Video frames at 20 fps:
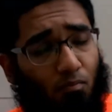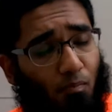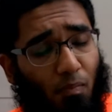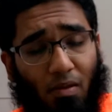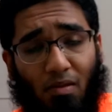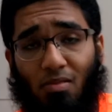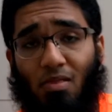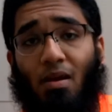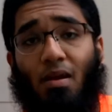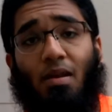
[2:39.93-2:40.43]

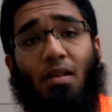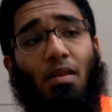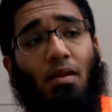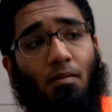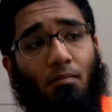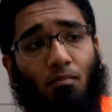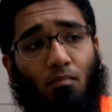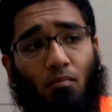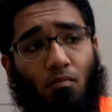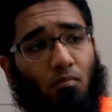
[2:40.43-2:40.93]

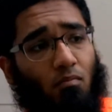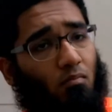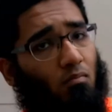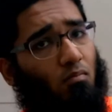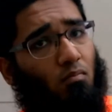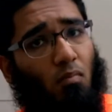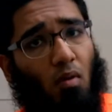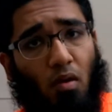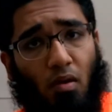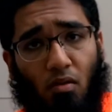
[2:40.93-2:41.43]
Basically,
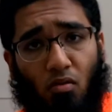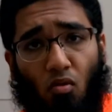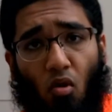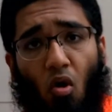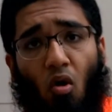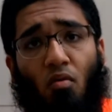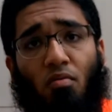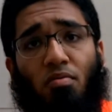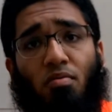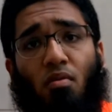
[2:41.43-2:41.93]
it's
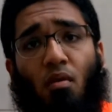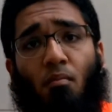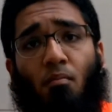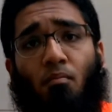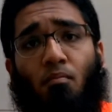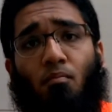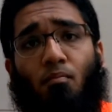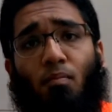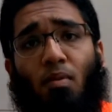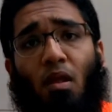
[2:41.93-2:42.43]

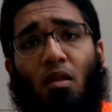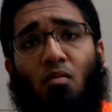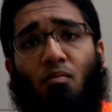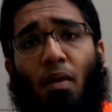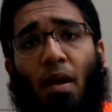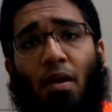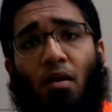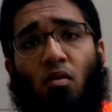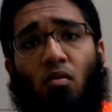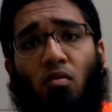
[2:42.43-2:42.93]
awesome. Plus
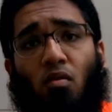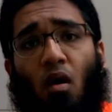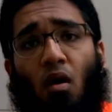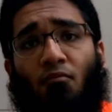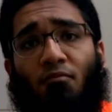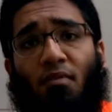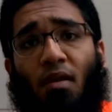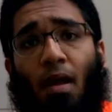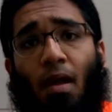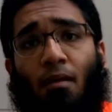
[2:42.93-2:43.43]

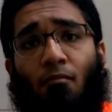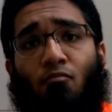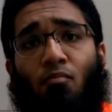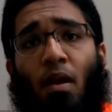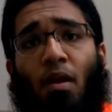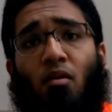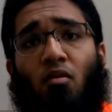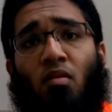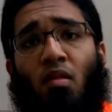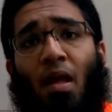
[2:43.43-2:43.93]
Microsoft have,
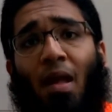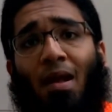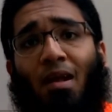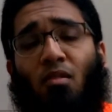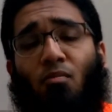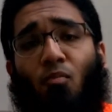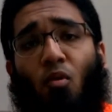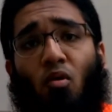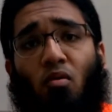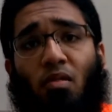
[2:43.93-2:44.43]
Microsoft
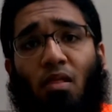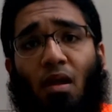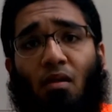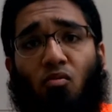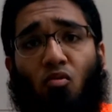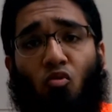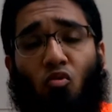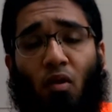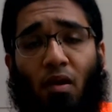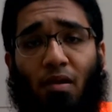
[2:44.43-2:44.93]
Xbox
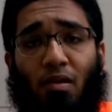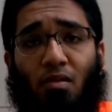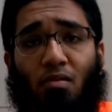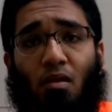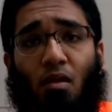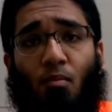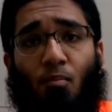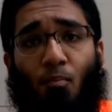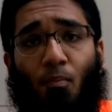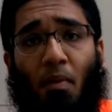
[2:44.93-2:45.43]
has already
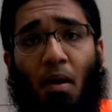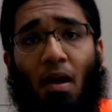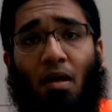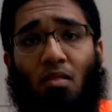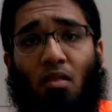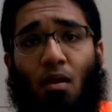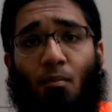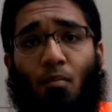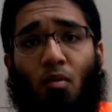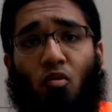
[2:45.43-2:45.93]

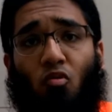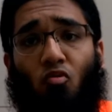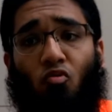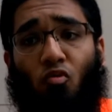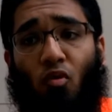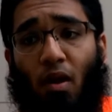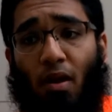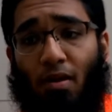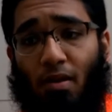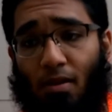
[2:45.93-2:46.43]
surpassed, I mean
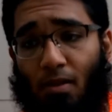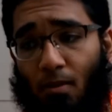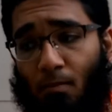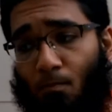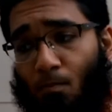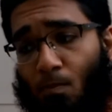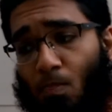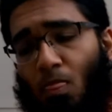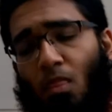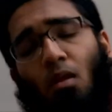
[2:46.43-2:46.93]

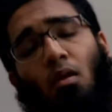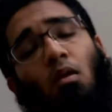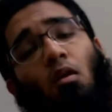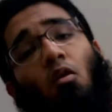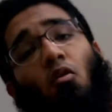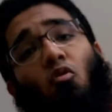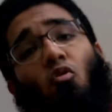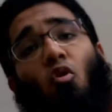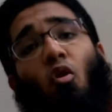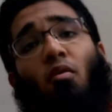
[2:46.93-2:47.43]
already
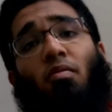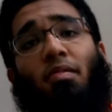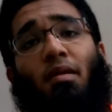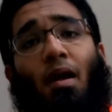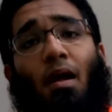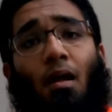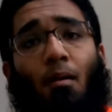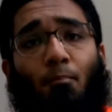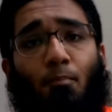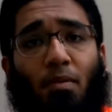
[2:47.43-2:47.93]
crossed
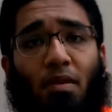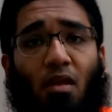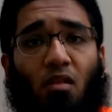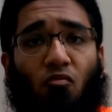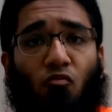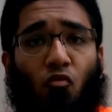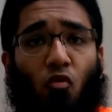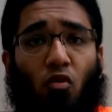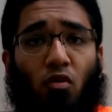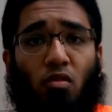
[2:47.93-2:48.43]
the P
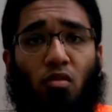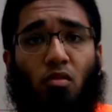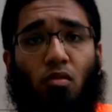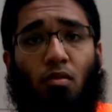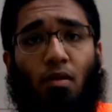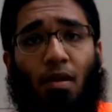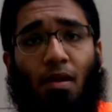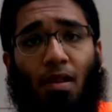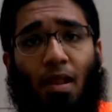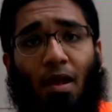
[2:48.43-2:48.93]
S four
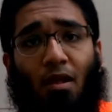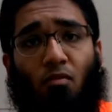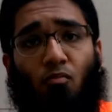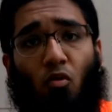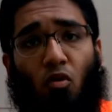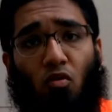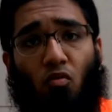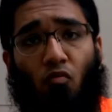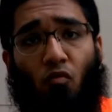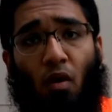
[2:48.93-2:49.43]
sale,
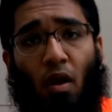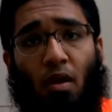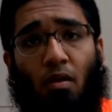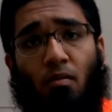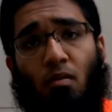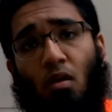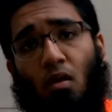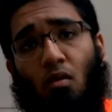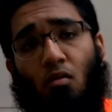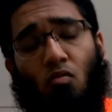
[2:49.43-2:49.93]
Xbox
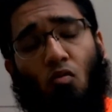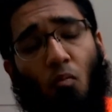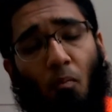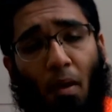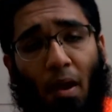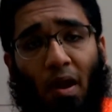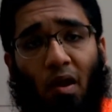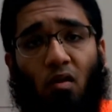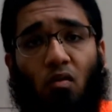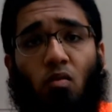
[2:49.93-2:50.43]
One. So
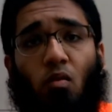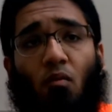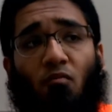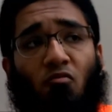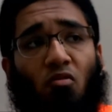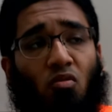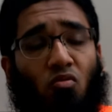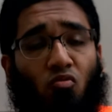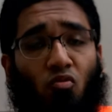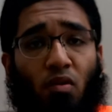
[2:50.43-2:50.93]

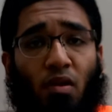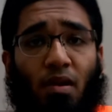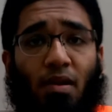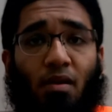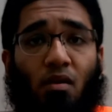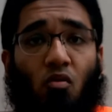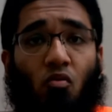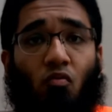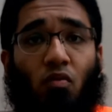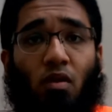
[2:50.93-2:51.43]
Microsoft is really
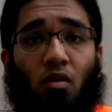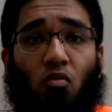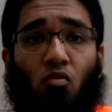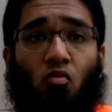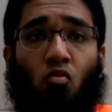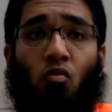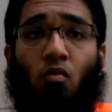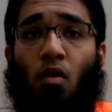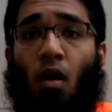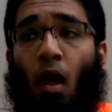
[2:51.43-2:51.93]
doing
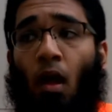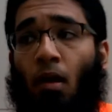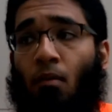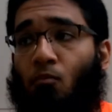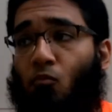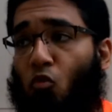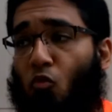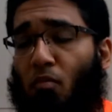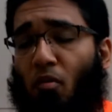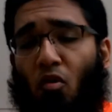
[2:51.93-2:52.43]
good.
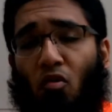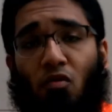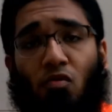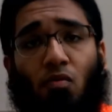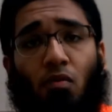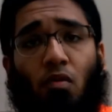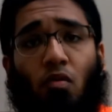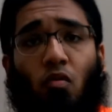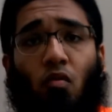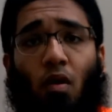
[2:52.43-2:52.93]
To be honest
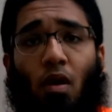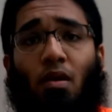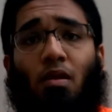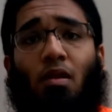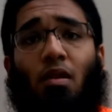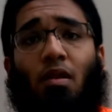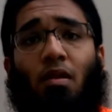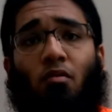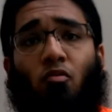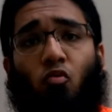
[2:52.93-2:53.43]
with you, I
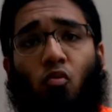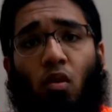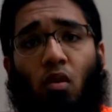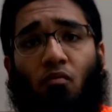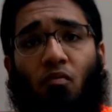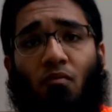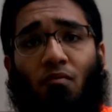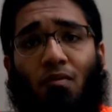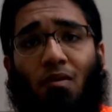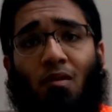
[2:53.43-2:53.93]
think twenty
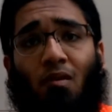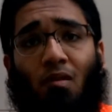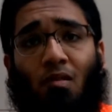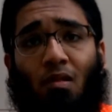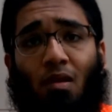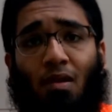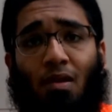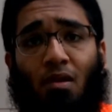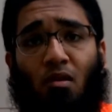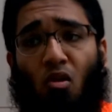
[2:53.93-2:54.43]
fifteen is
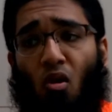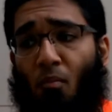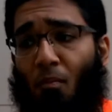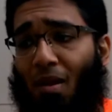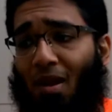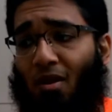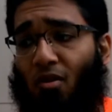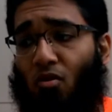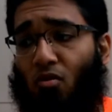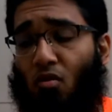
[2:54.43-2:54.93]
the year of
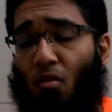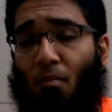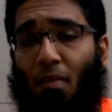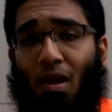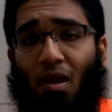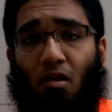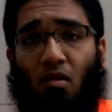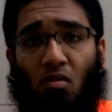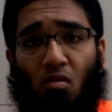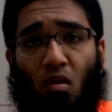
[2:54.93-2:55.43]
Microsoft.
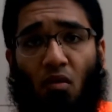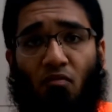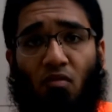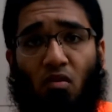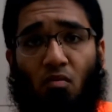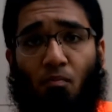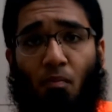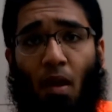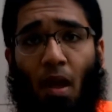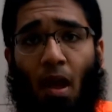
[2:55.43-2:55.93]
Microsoft
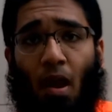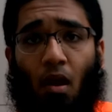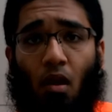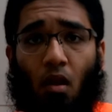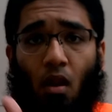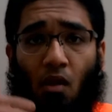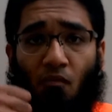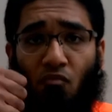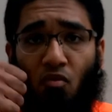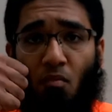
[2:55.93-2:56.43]
is back.
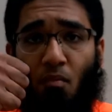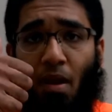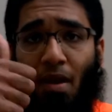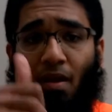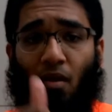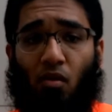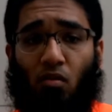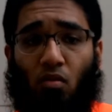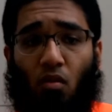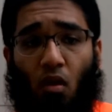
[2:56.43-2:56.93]
Love you
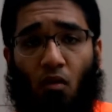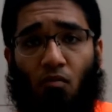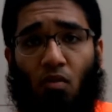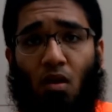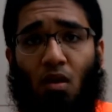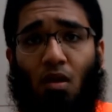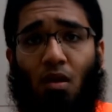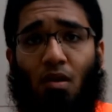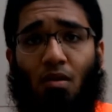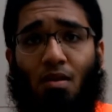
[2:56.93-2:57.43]

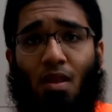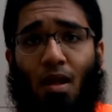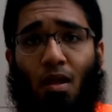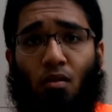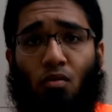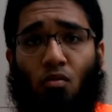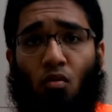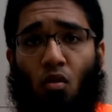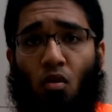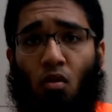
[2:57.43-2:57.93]
Microsoft.
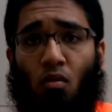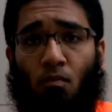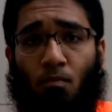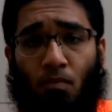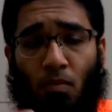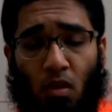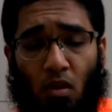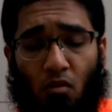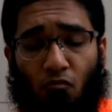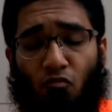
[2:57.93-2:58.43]
That's
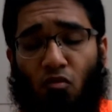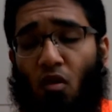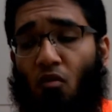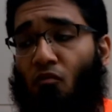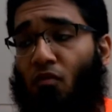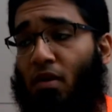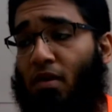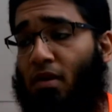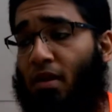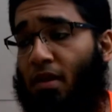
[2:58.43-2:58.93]
all. If you
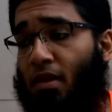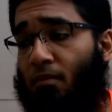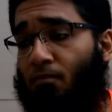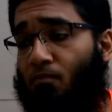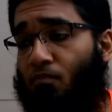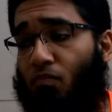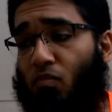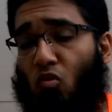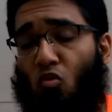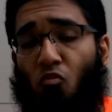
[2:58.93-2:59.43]
are
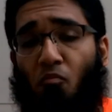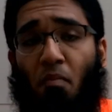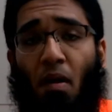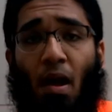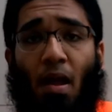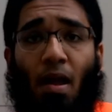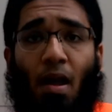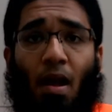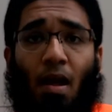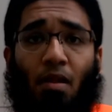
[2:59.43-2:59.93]
waiting to
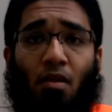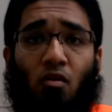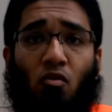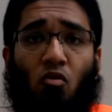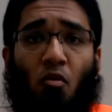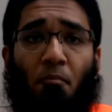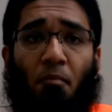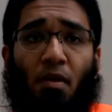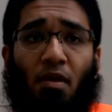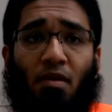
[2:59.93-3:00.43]
buy a
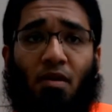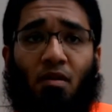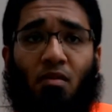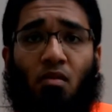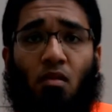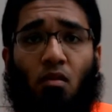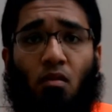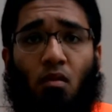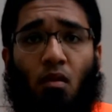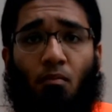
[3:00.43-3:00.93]
new operating
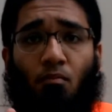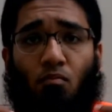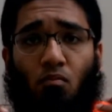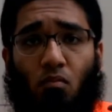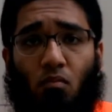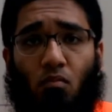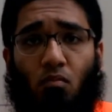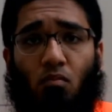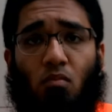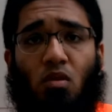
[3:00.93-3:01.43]
system,
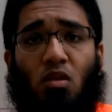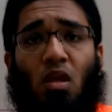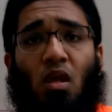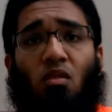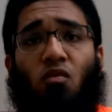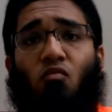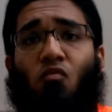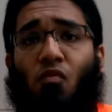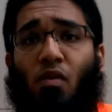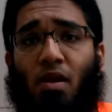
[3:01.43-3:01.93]

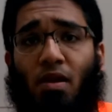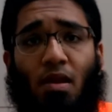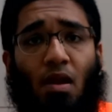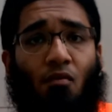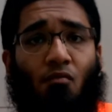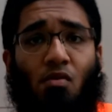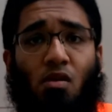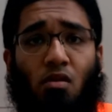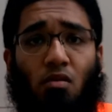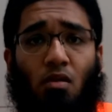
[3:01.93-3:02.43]
just wait. I
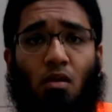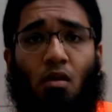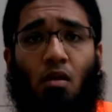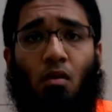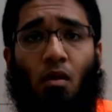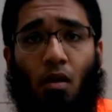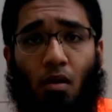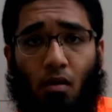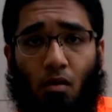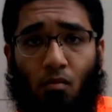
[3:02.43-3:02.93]
will
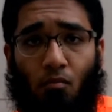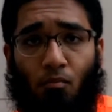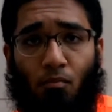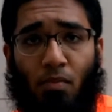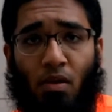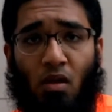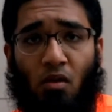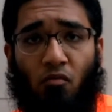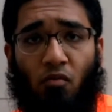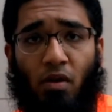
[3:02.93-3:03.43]
say,
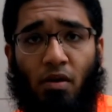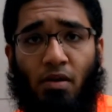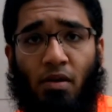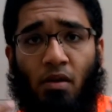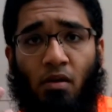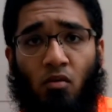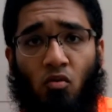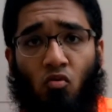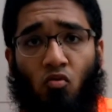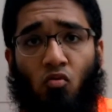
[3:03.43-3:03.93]
me
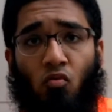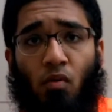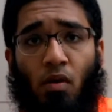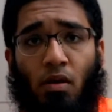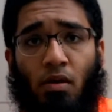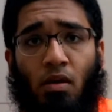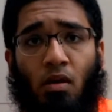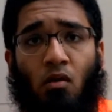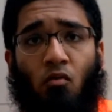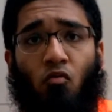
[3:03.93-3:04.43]
waiting, you
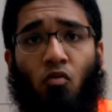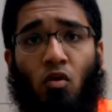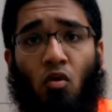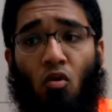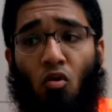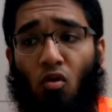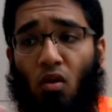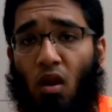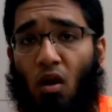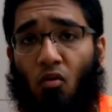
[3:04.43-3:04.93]
waiting, we
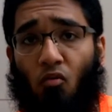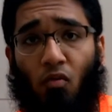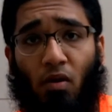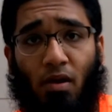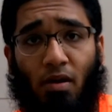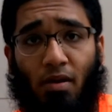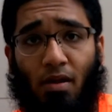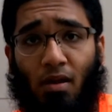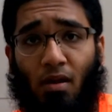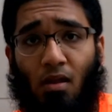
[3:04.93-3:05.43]
all are
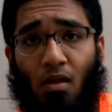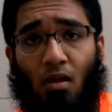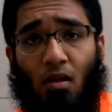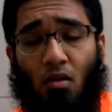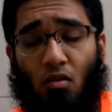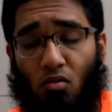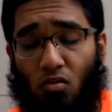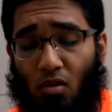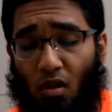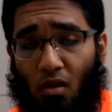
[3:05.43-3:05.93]
waiting.
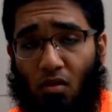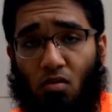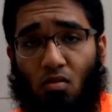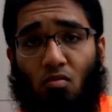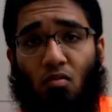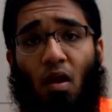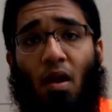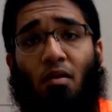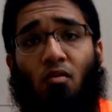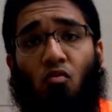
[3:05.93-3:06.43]

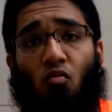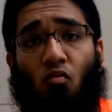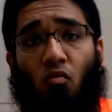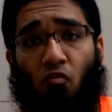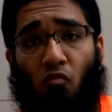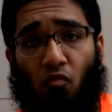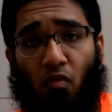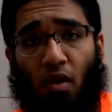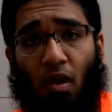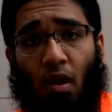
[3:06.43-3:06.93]
Just try to
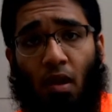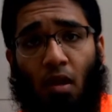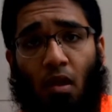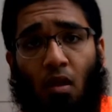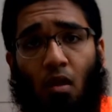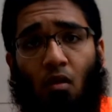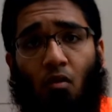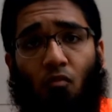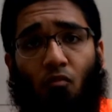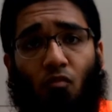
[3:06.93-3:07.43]

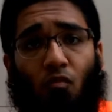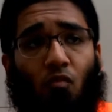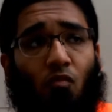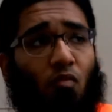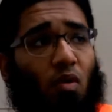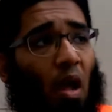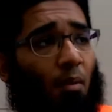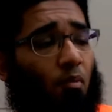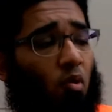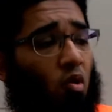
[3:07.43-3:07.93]
wait.
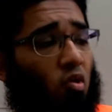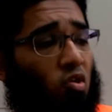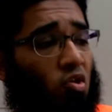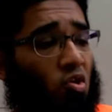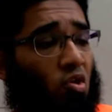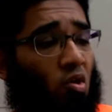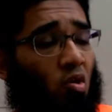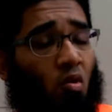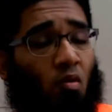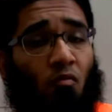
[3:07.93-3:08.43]
I'm not
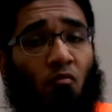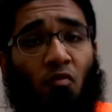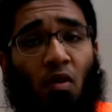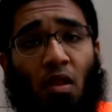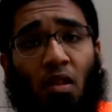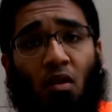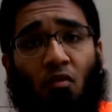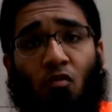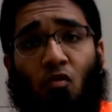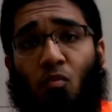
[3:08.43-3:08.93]
sure
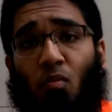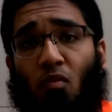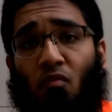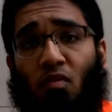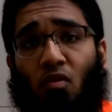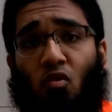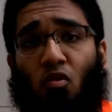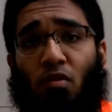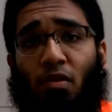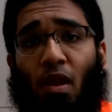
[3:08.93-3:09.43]
whether it will be
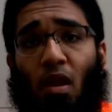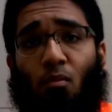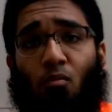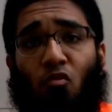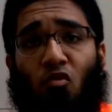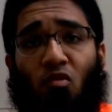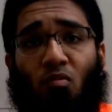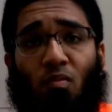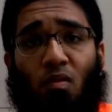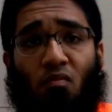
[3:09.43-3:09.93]
Windows ten
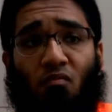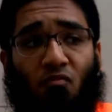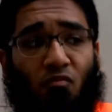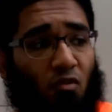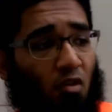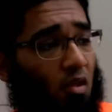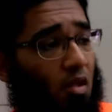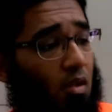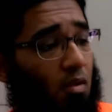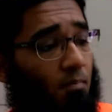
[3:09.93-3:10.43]
will be
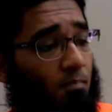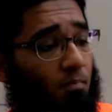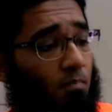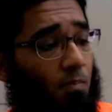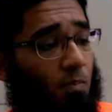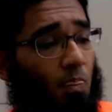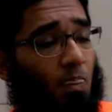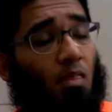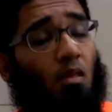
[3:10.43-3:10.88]
free.